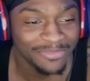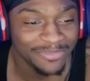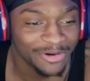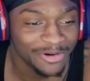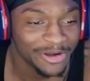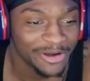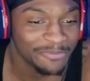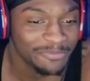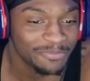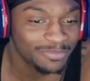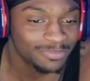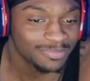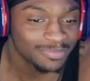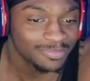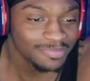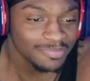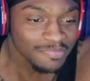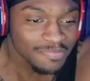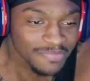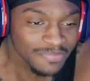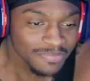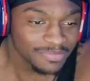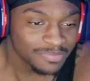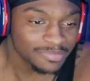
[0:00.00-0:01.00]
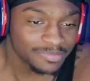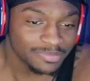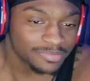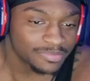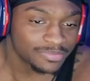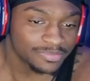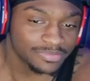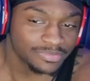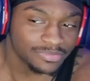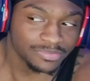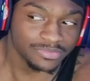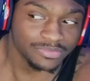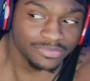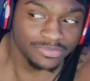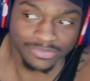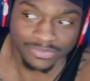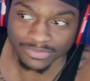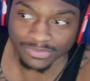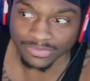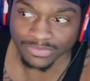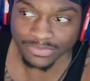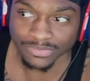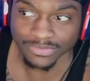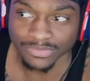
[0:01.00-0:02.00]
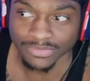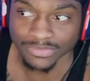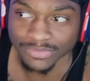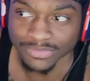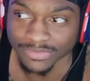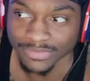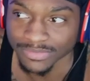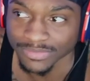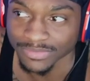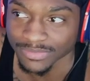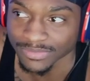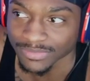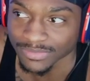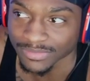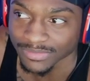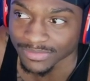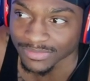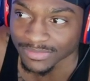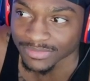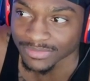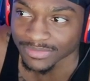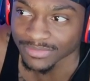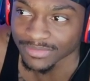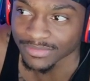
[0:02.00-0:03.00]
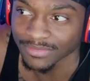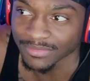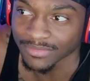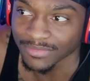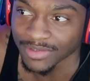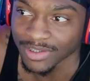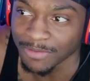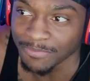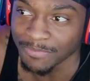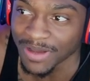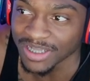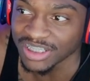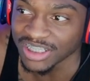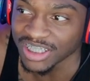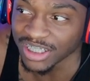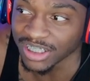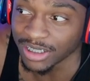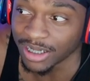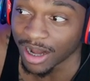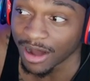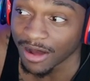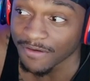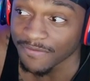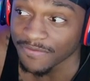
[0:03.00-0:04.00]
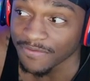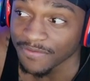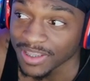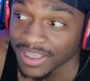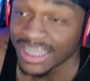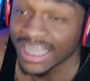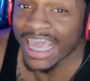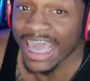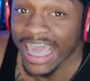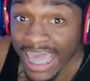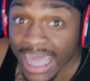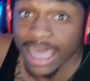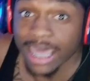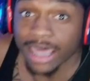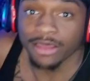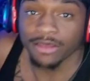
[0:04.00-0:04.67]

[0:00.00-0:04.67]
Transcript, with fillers: Okay. But you so thirsty, you not concerned with invest. You mentioned Gov? Yeah.